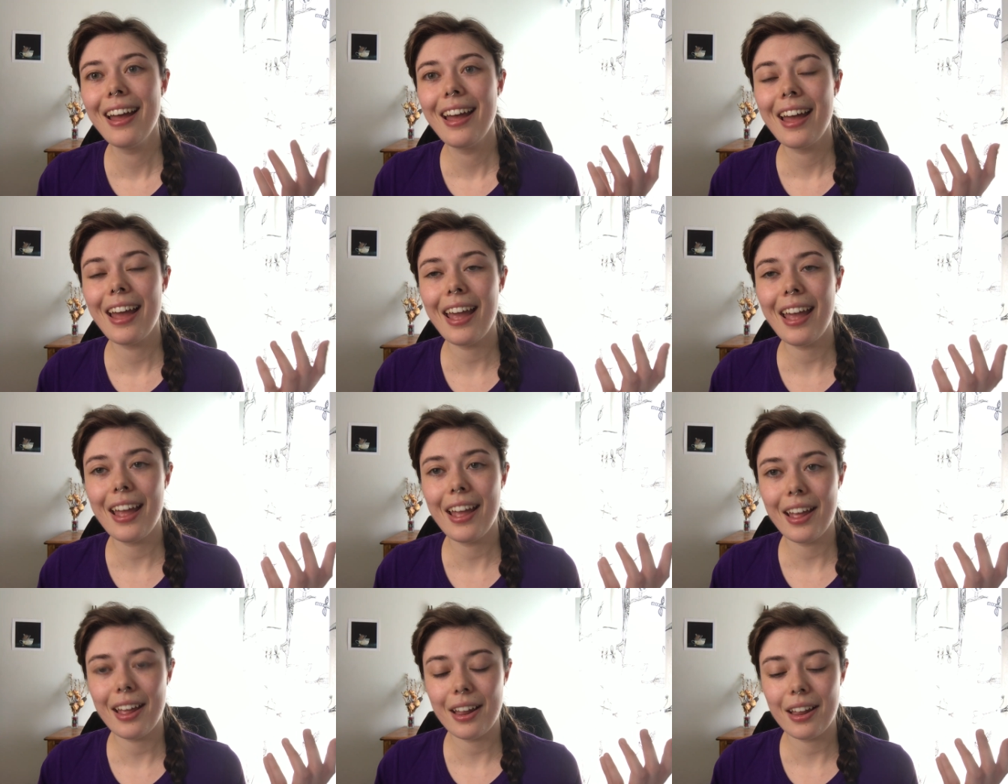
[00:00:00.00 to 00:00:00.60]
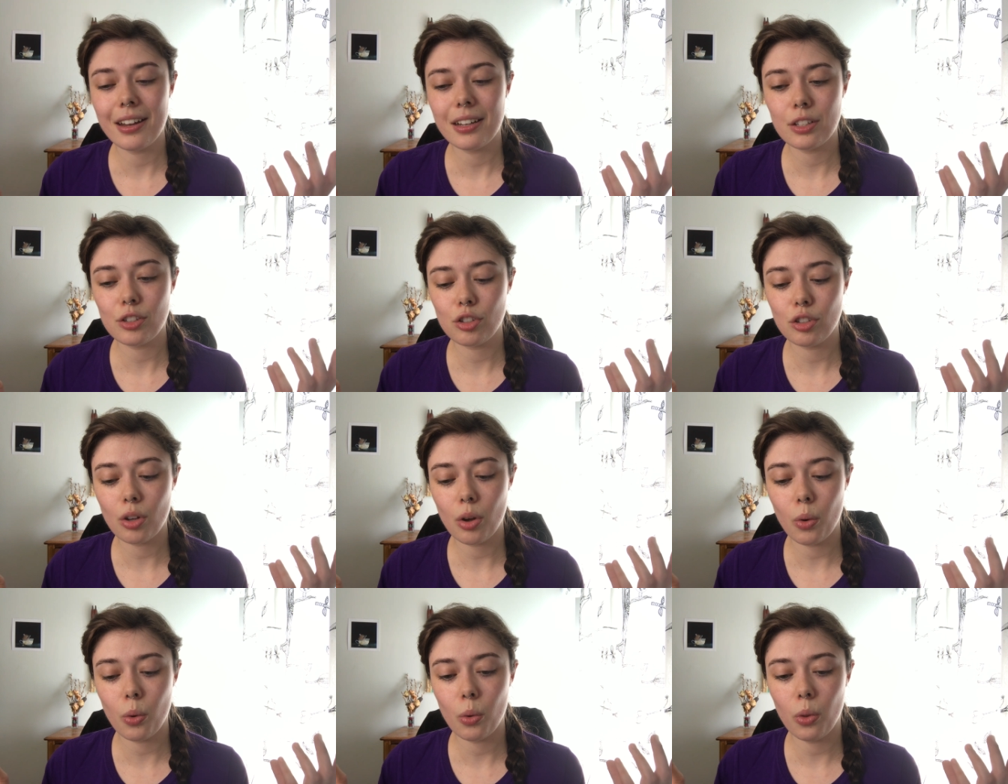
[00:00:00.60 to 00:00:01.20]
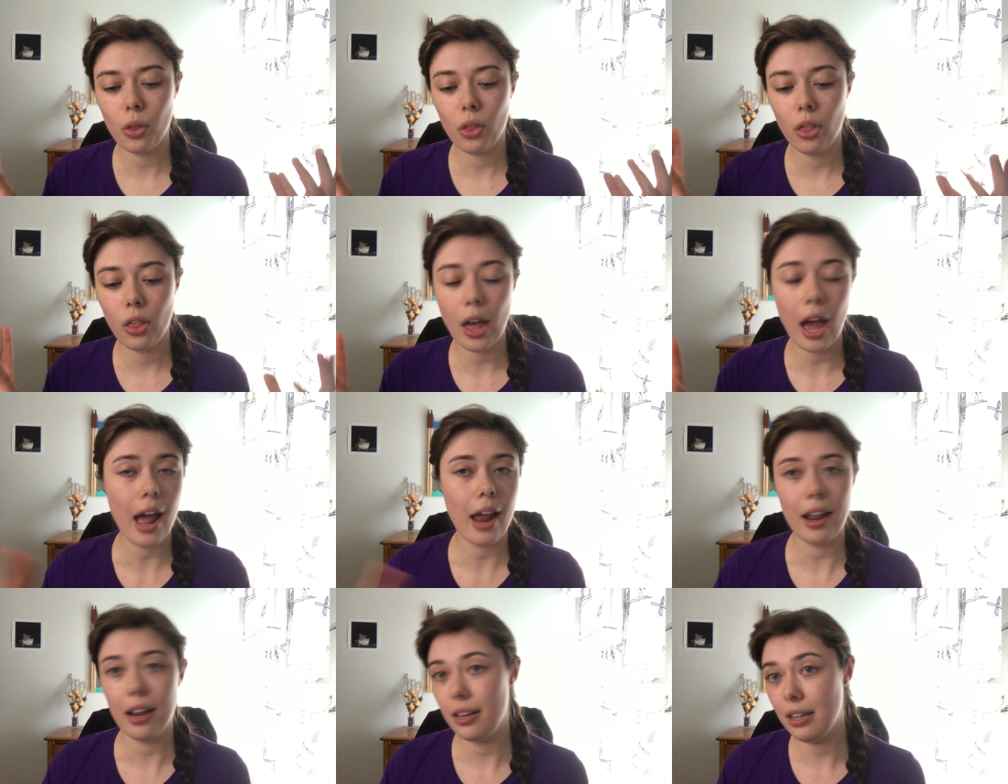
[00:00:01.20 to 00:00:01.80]
And so
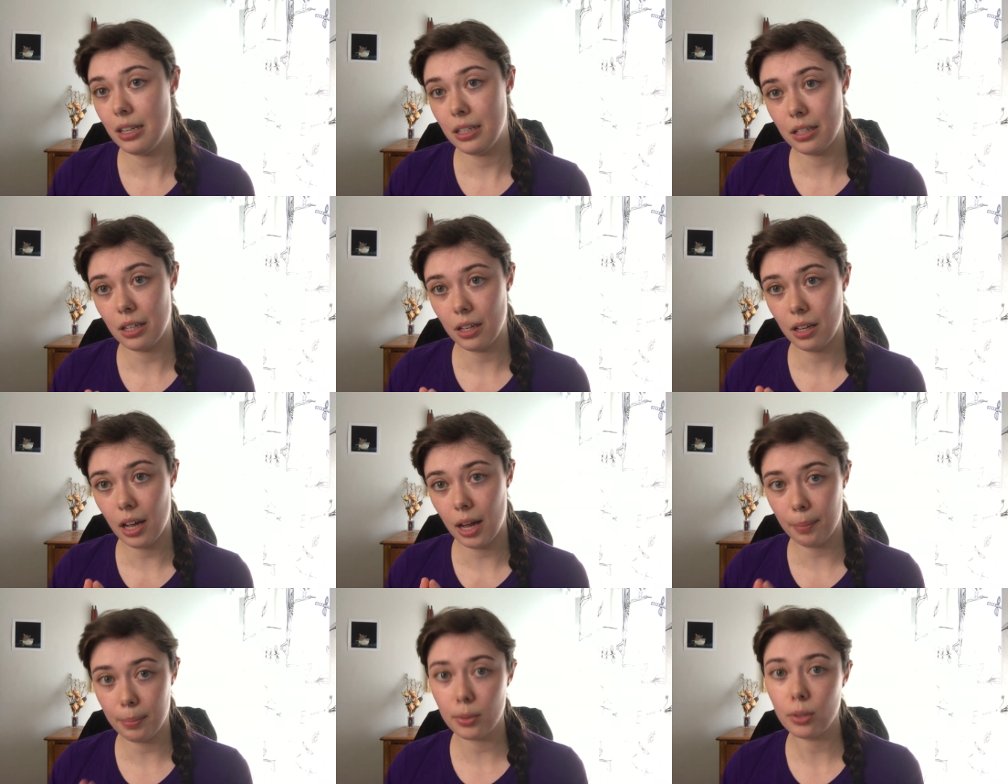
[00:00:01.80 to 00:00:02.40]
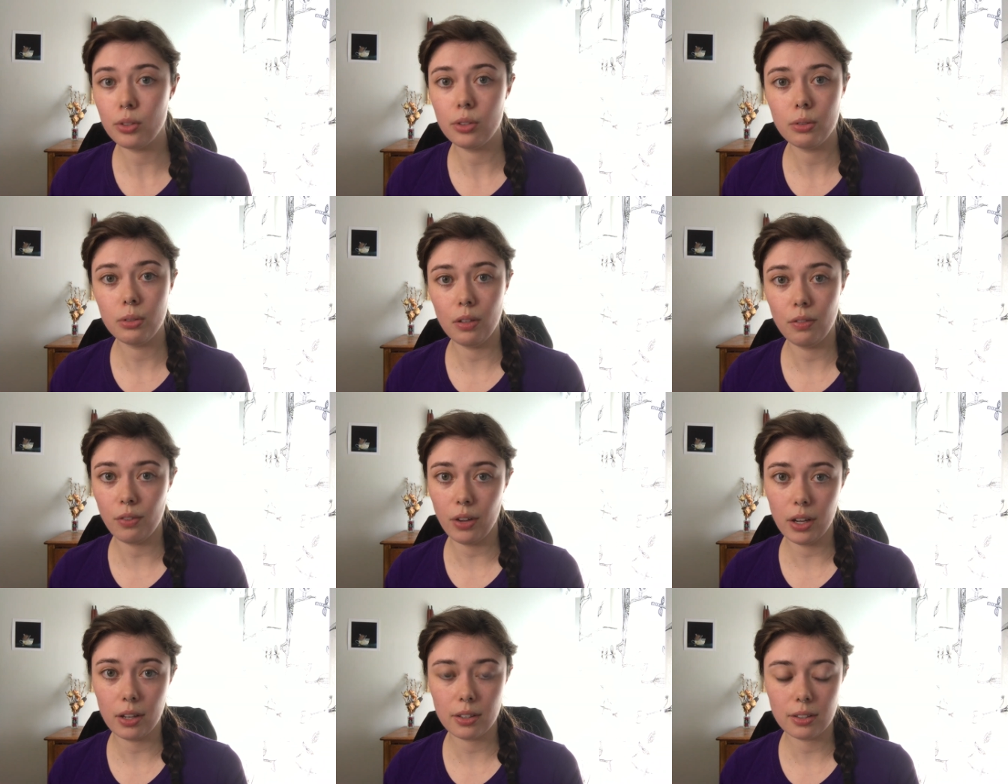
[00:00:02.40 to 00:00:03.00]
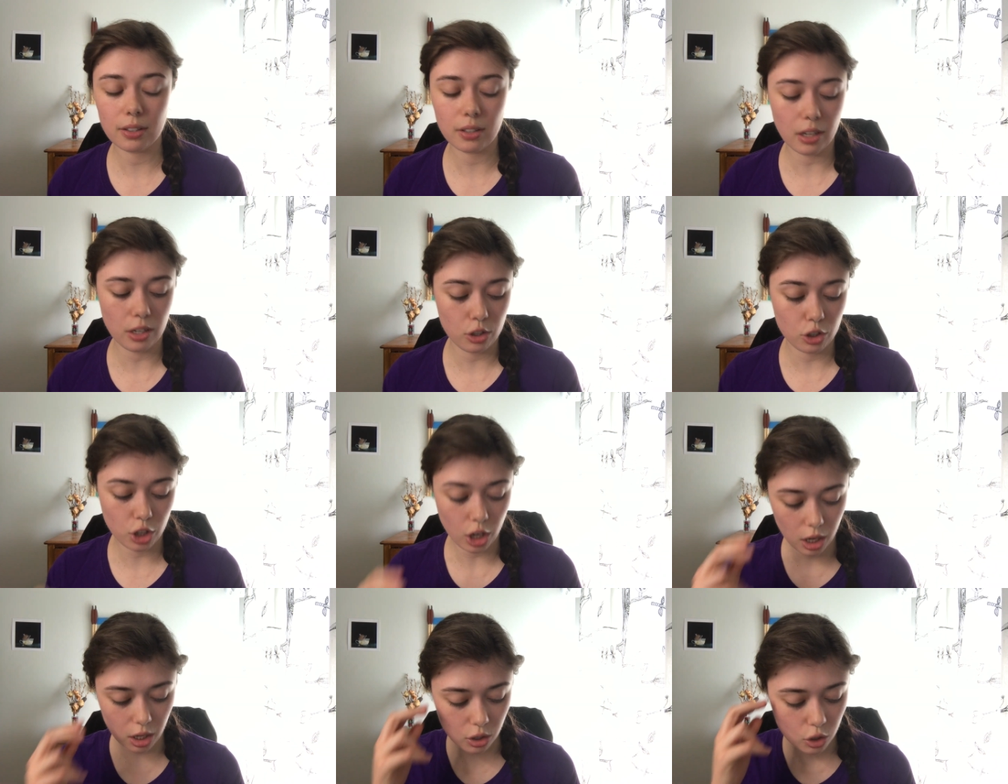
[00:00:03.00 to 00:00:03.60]
that I need to absolutely fix and
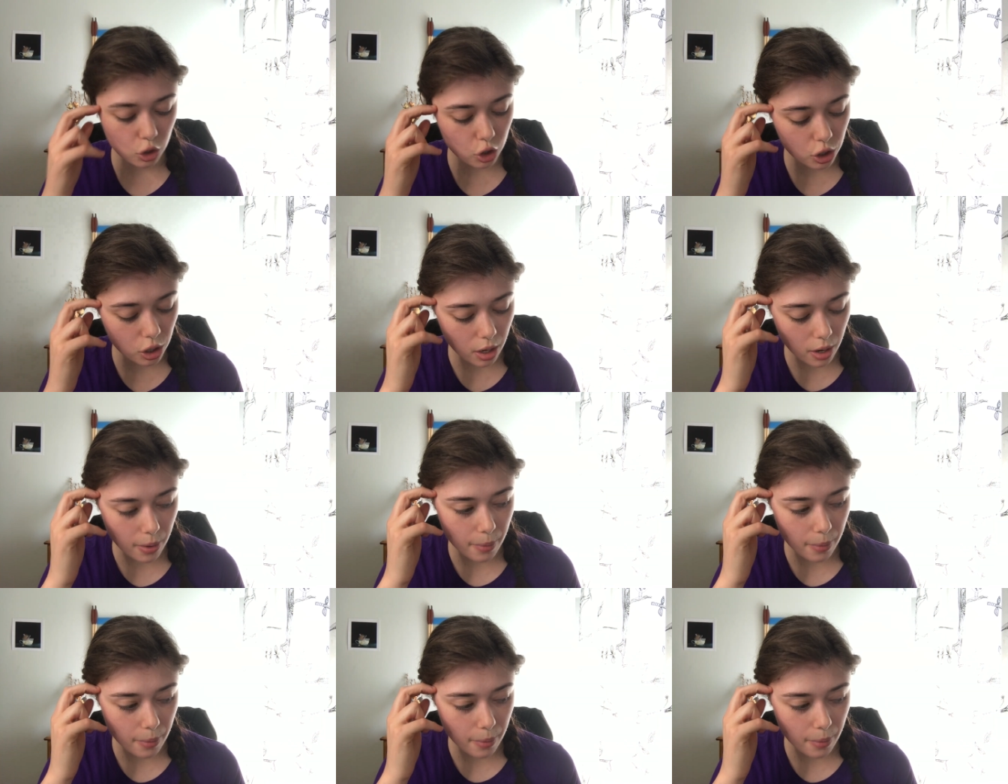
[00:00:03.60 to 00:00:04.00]
change.